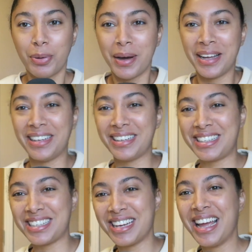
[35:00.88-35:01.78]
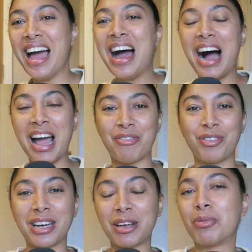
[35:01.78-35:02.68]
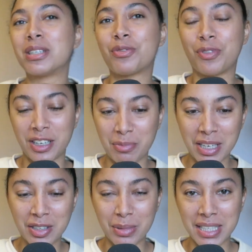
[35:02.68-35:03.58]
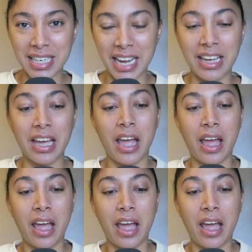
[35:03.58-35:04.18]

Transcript: which I feel like was a fundamental mistake.